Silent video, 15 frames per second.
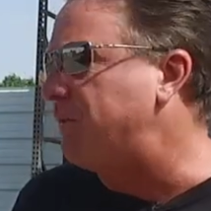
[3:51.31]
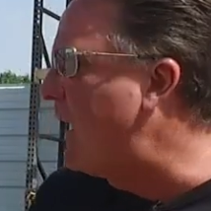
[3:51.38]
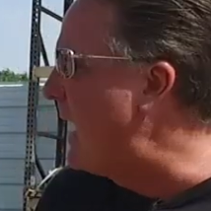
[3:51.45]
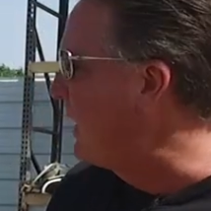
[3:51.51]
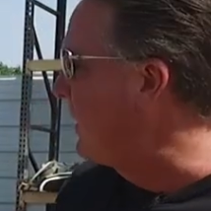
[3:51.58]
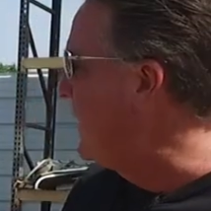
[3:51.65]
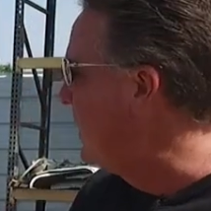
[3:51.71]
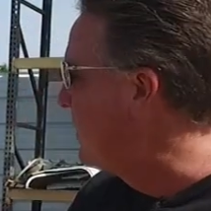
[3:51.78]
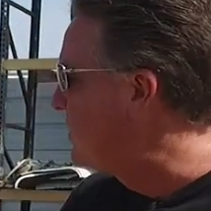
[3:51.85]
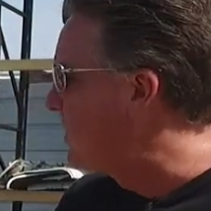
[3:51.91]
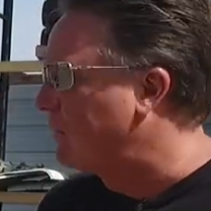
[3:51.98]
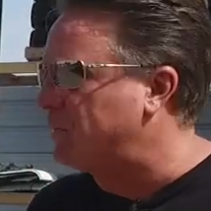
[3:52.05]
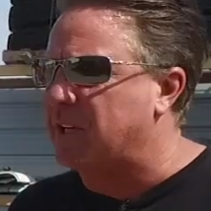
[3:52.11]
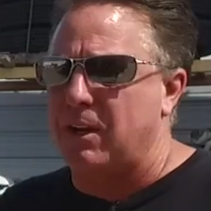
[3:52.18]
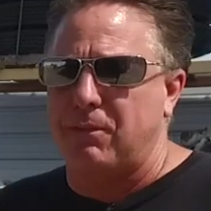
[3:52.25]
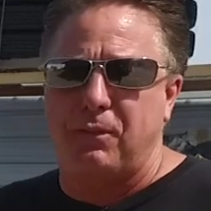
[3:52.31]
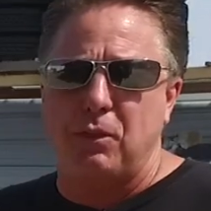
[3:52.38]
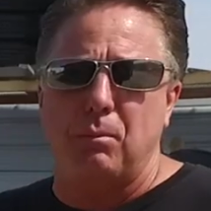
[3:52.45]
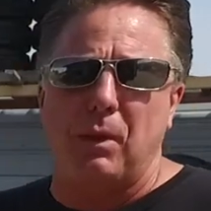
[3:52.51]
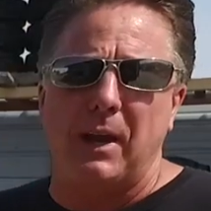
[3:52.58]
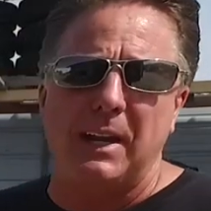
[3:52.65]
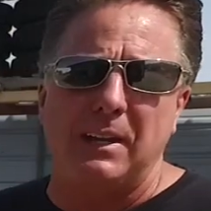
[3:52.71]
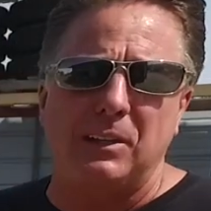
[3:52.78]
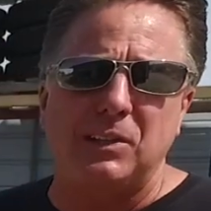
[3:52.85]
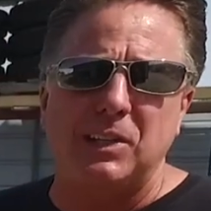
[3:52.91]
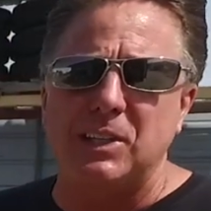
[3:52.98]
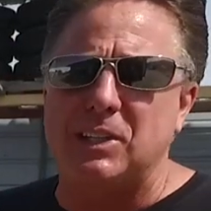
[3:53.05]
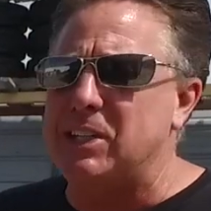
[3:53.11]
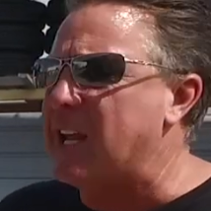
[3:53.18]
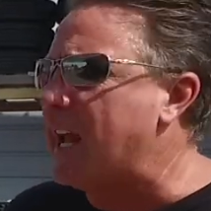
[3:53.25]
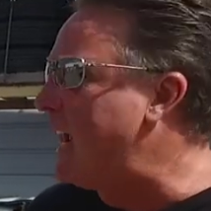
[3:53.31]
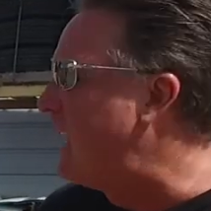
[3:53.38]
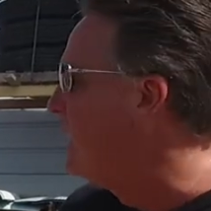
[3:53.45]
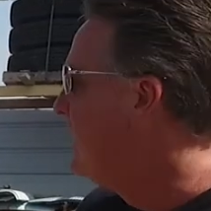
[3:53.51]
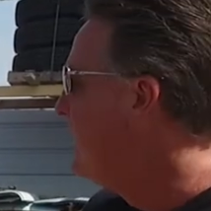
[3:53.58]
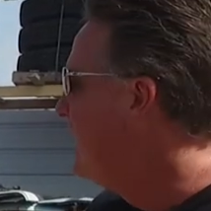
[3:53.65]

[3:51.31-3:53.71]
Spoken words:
final year. Some say a few bled into 68.